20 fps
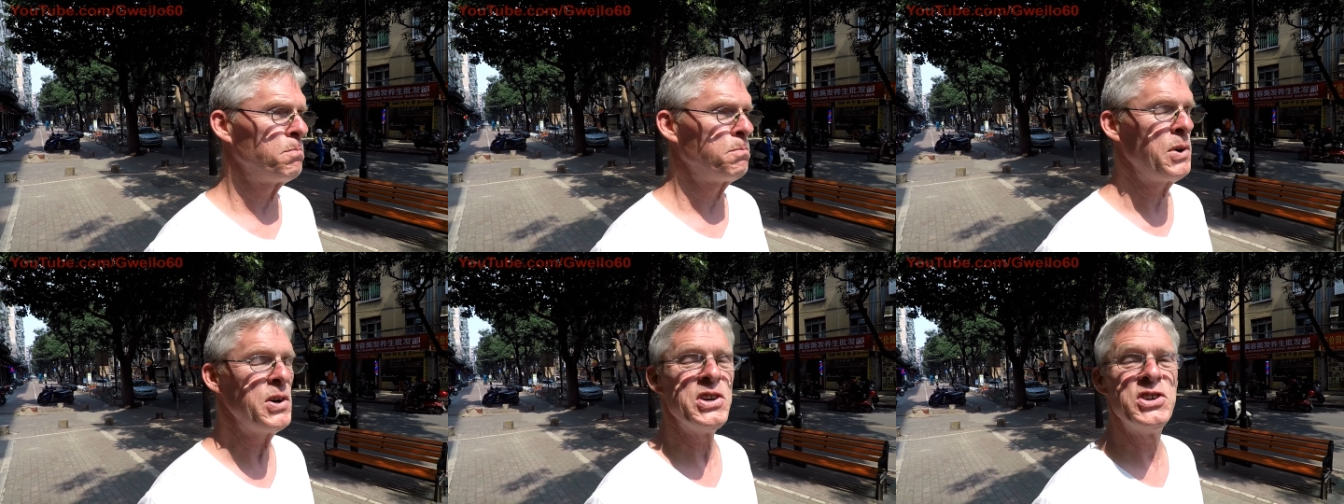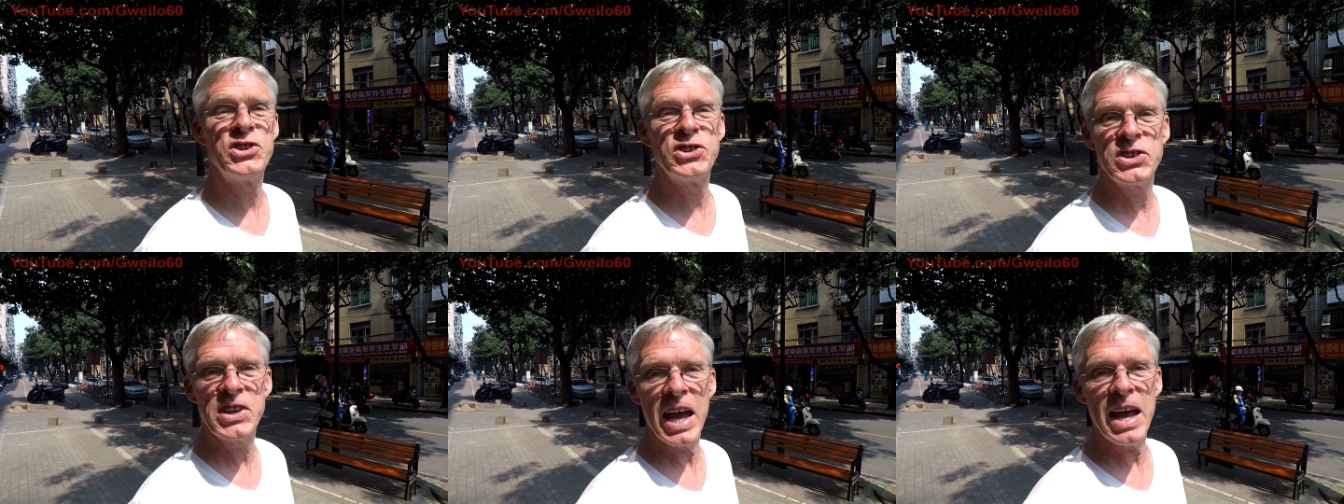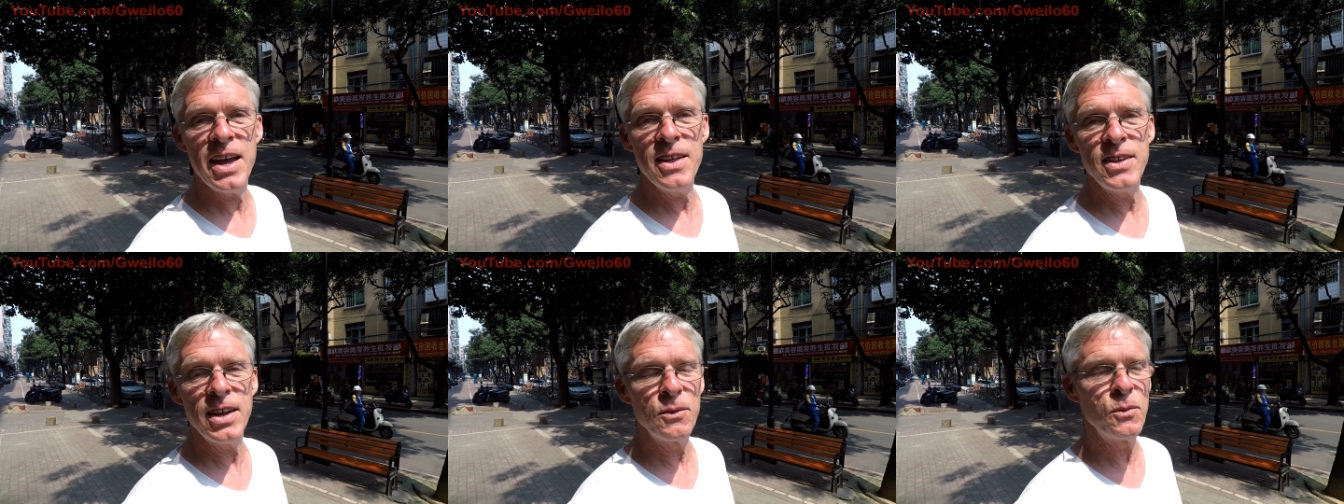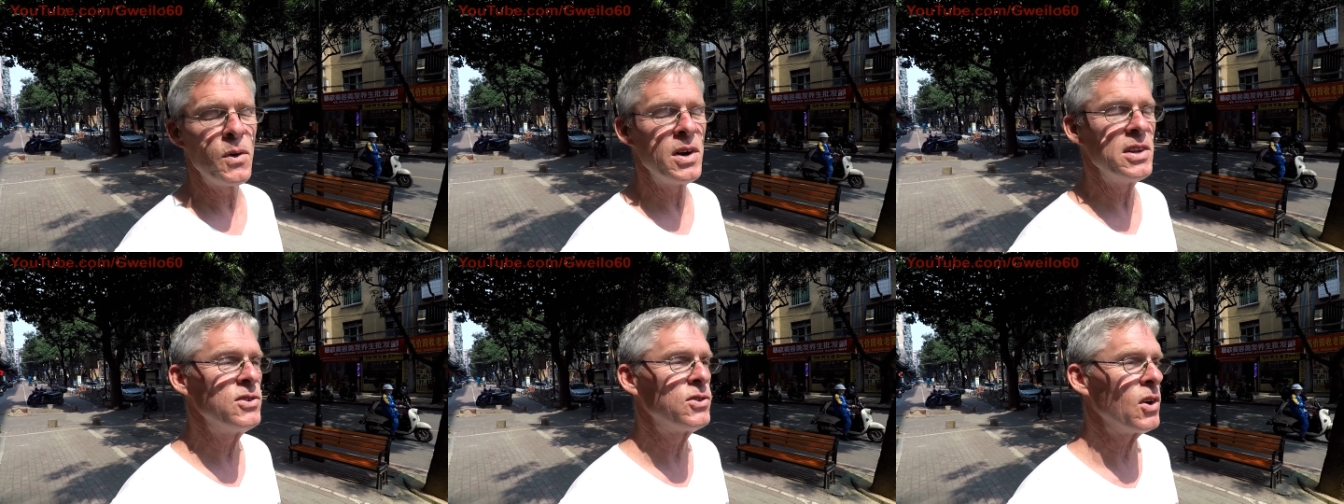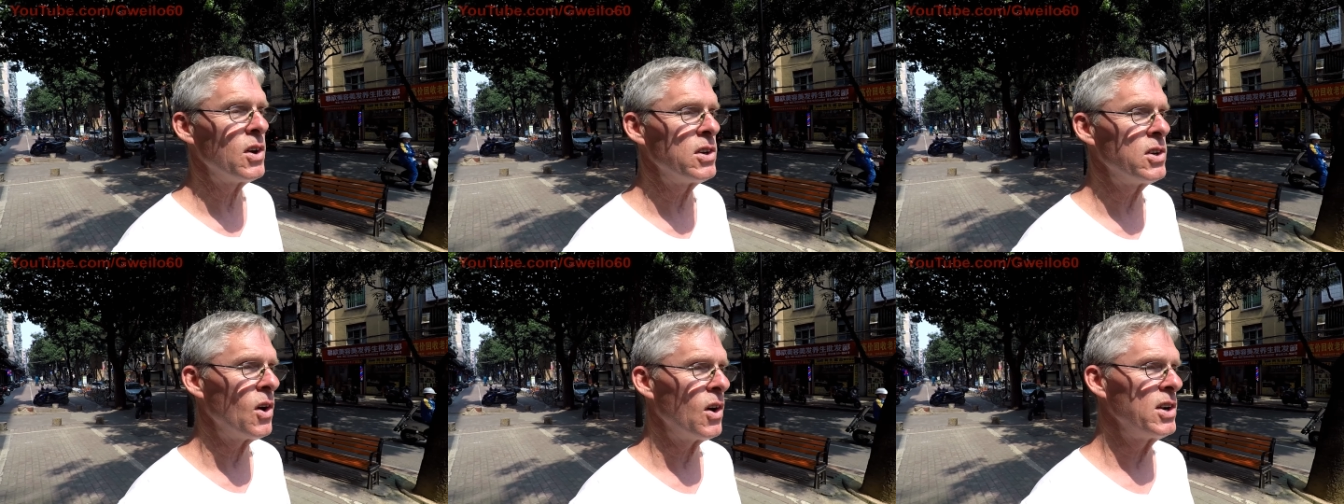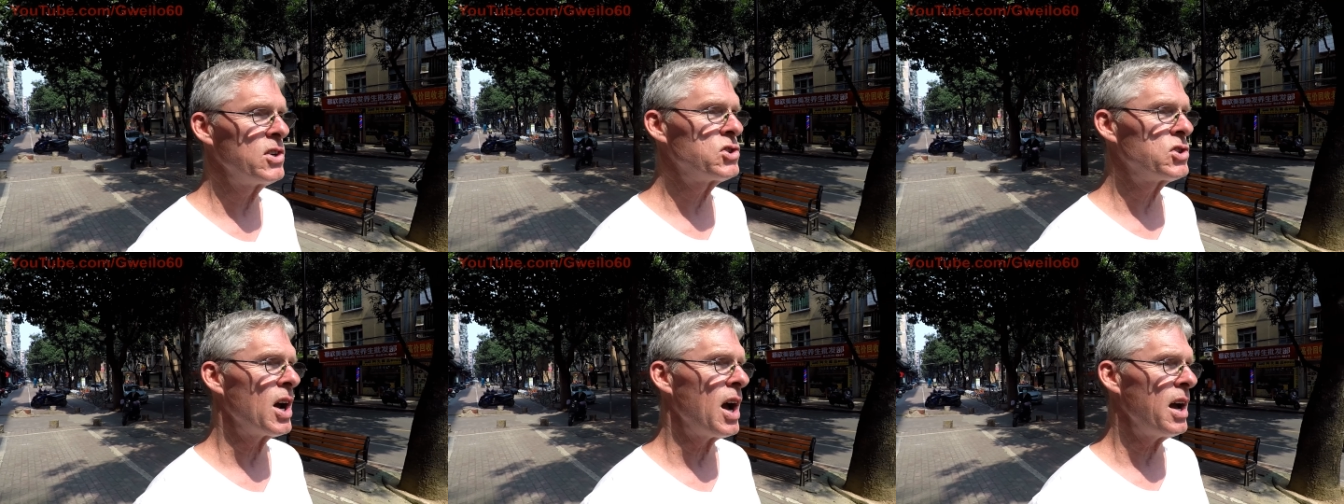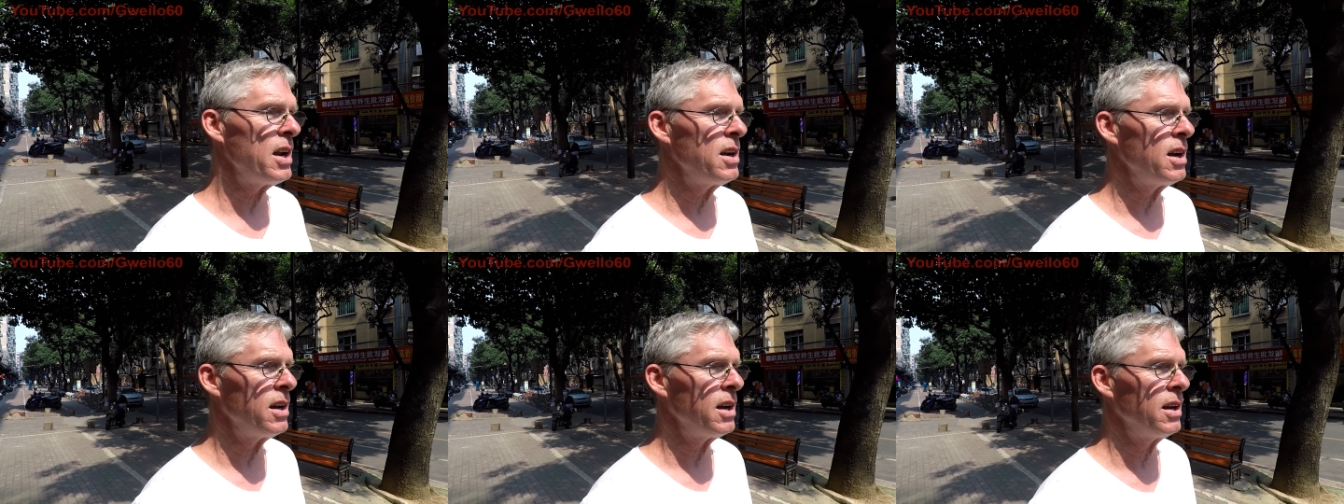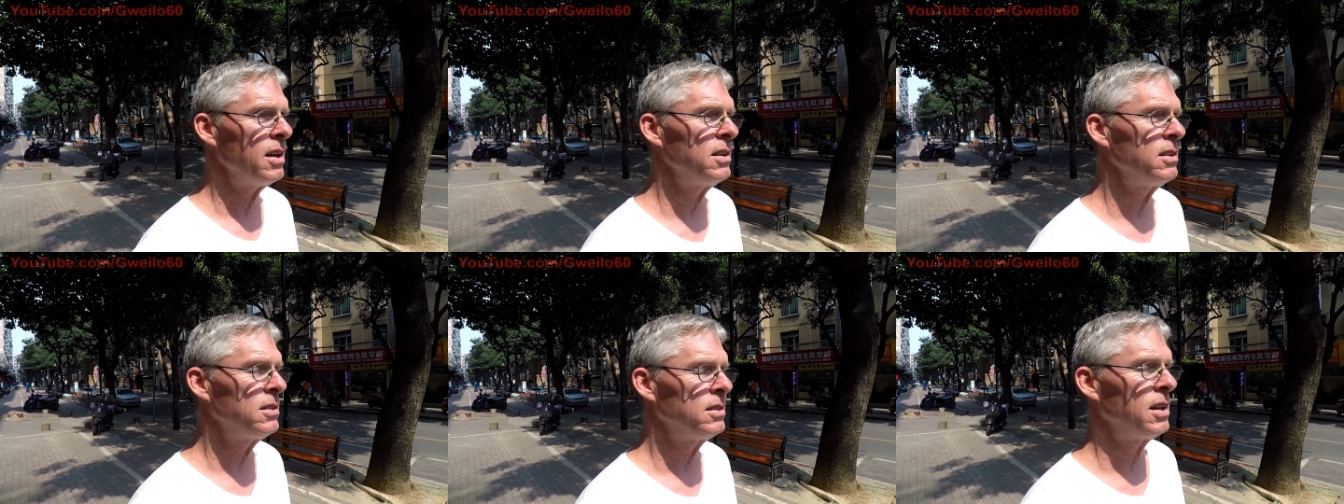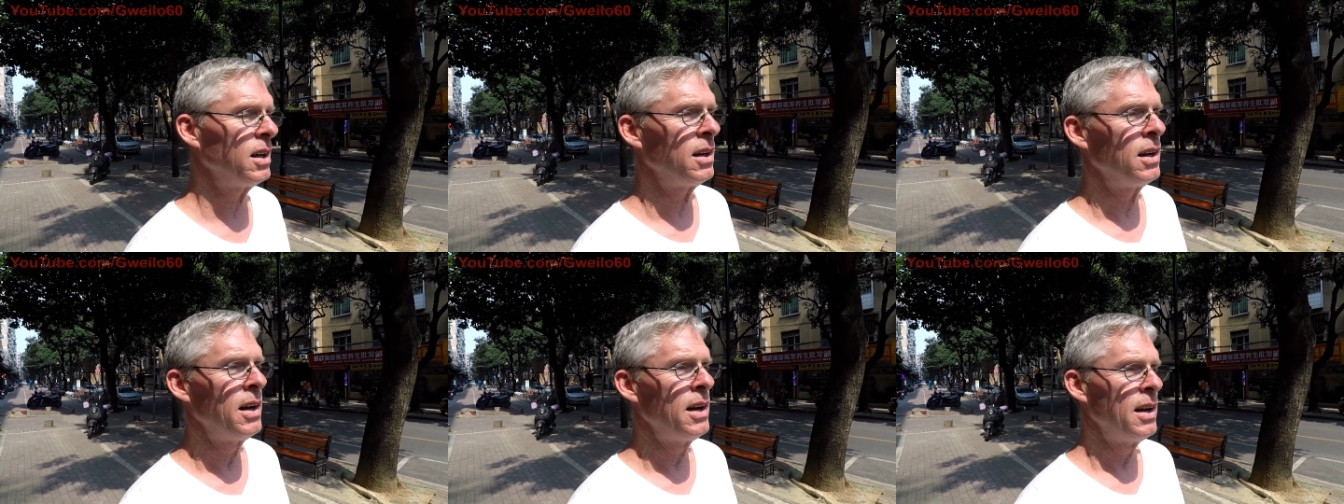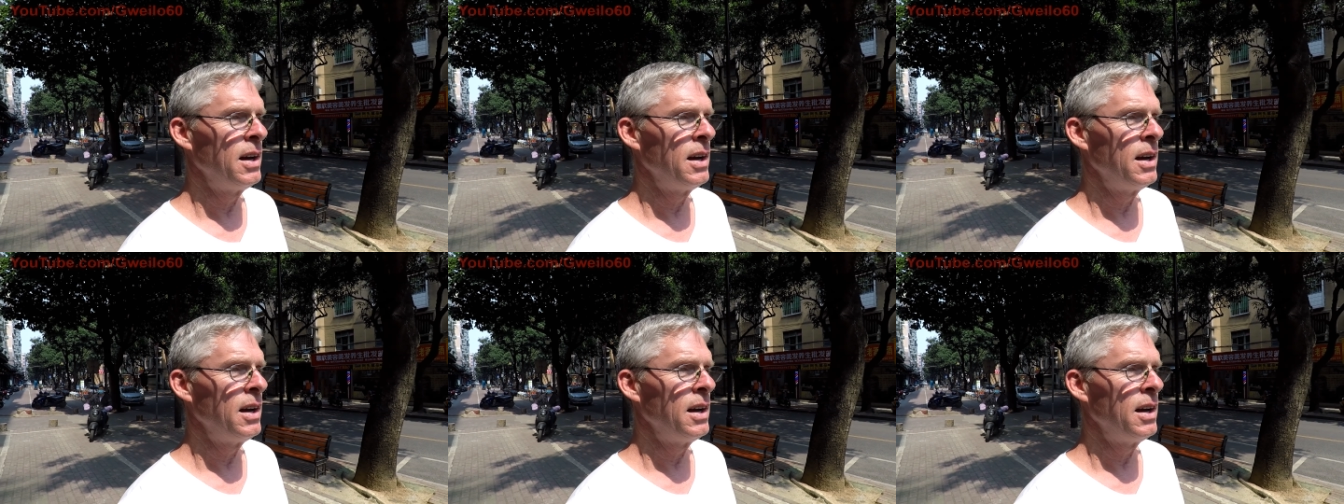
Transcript: pretty scathing ones on, on China and uh,